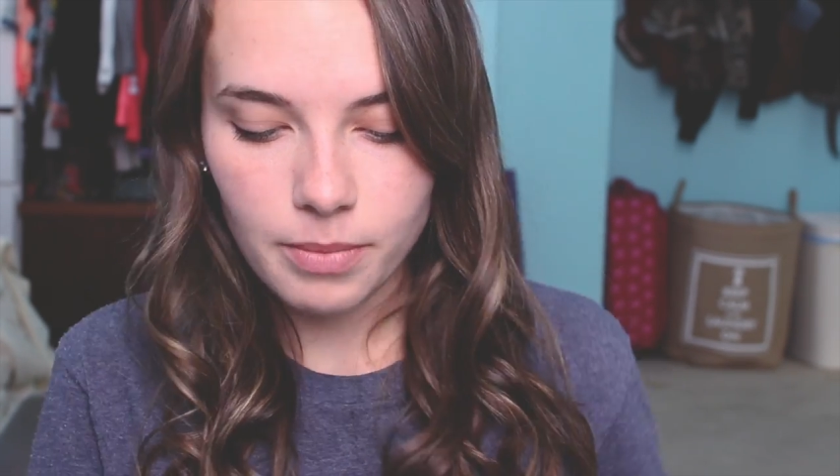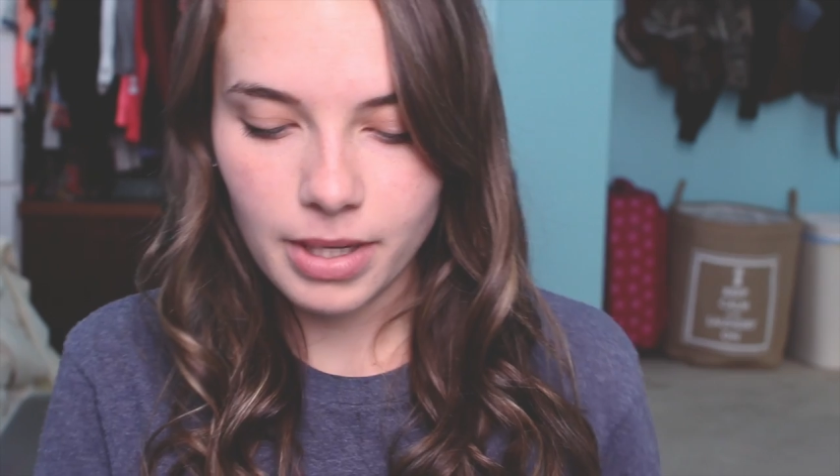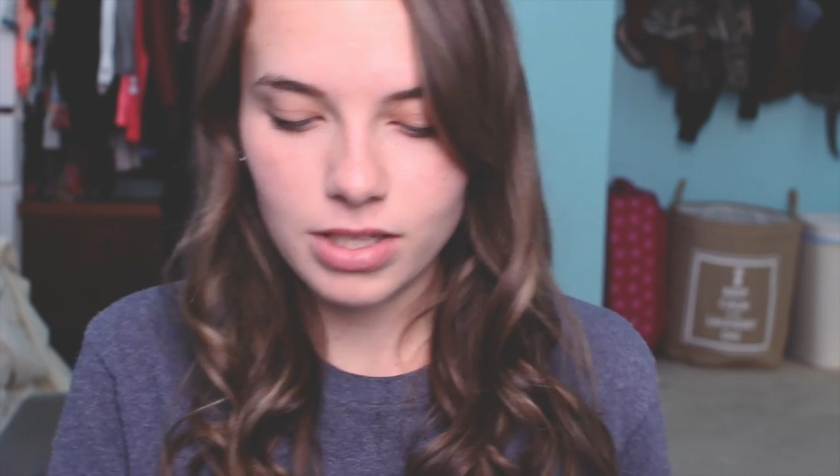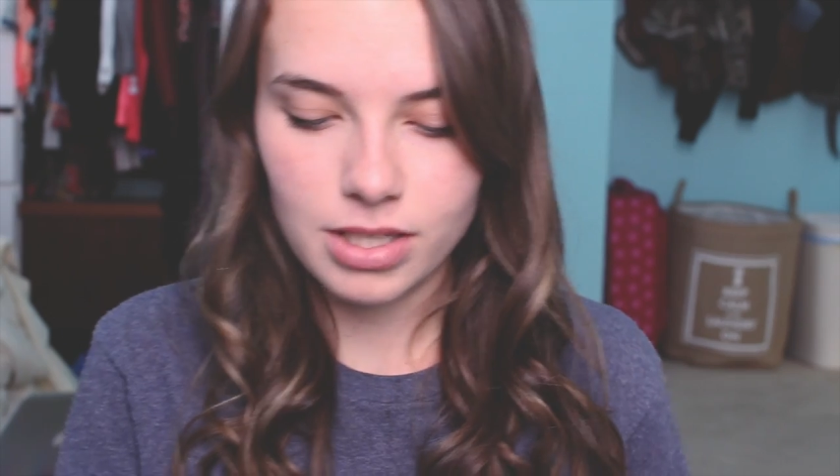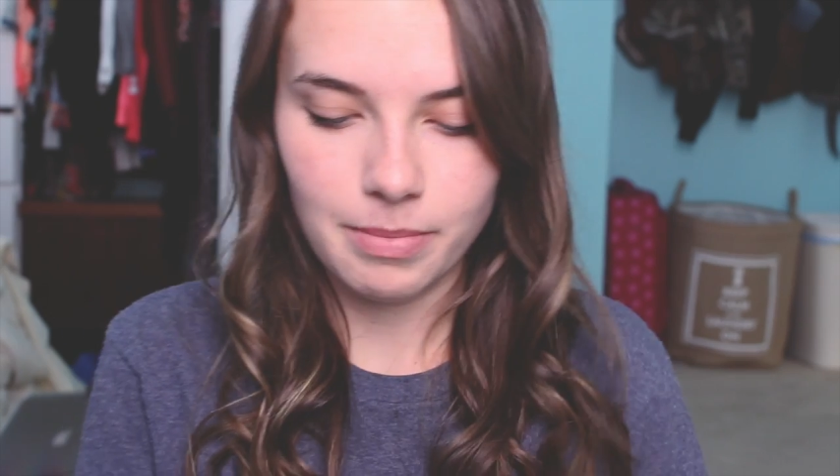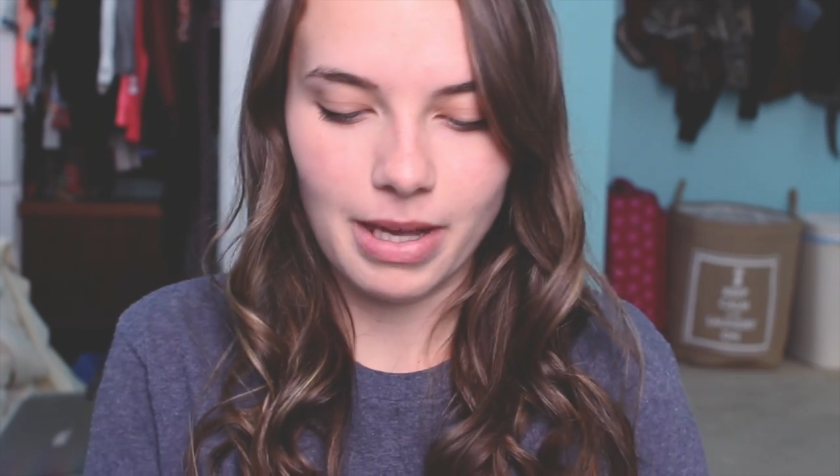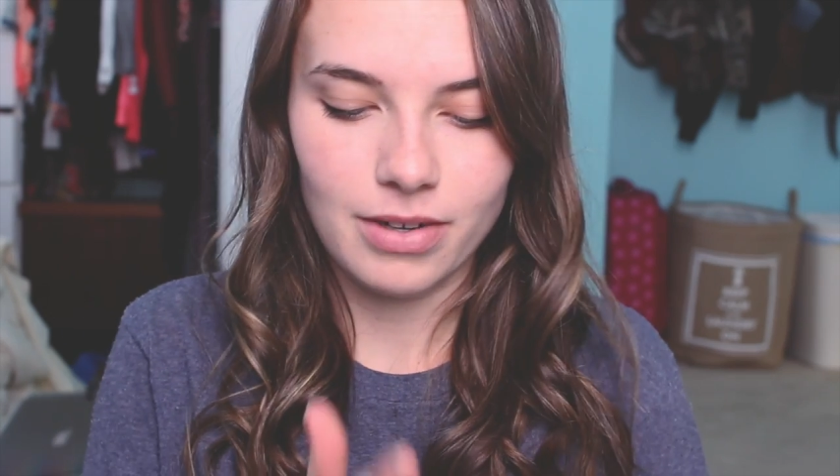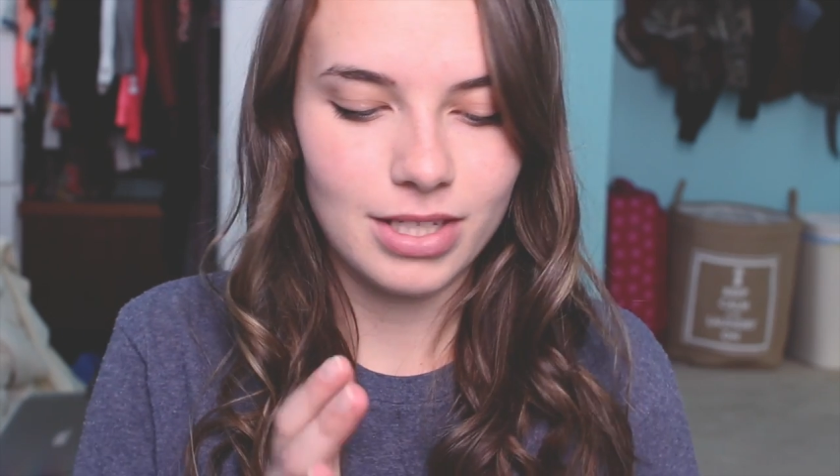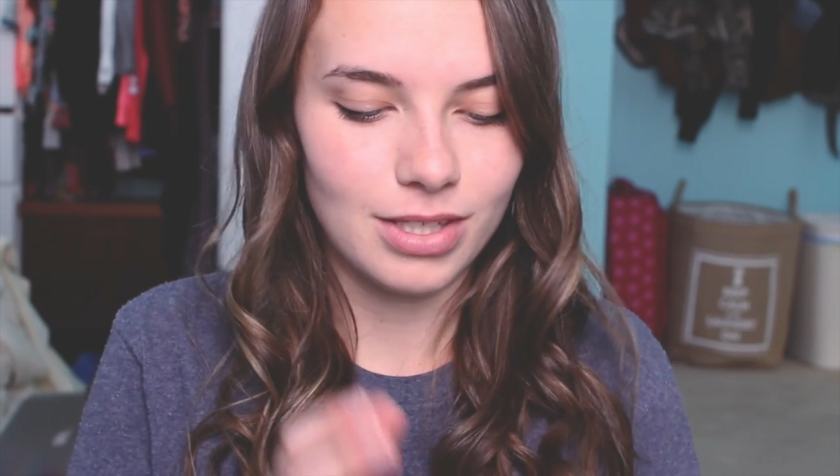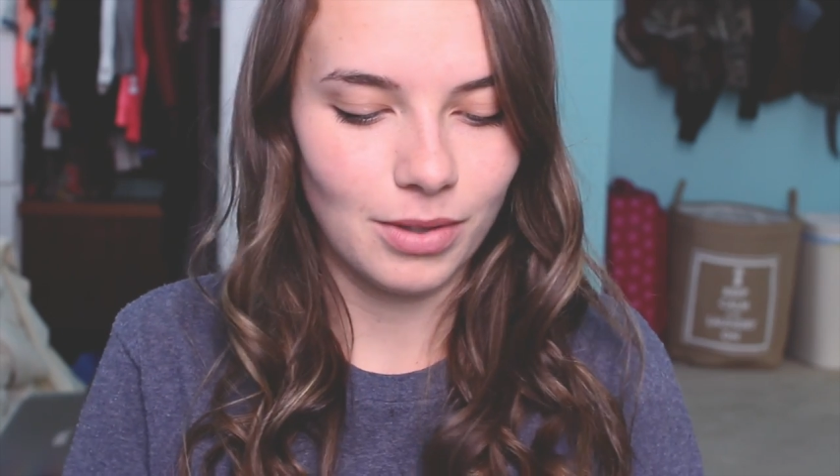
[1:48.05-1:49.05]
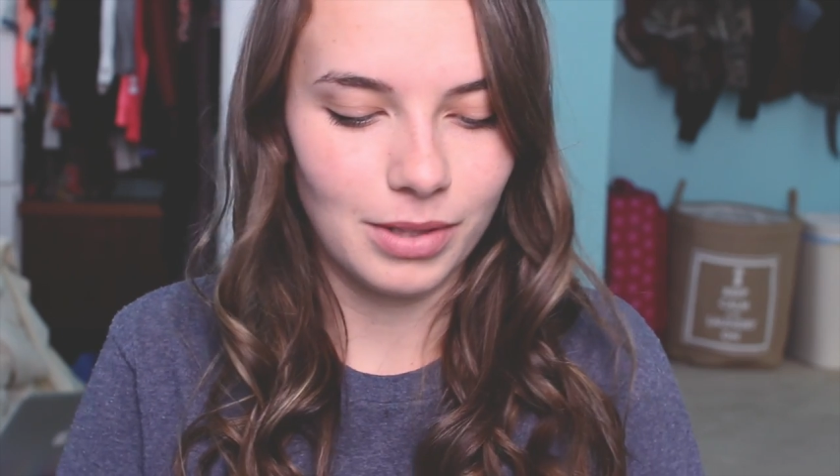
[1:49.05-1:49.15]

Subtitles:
Oh my gosh, the battery is so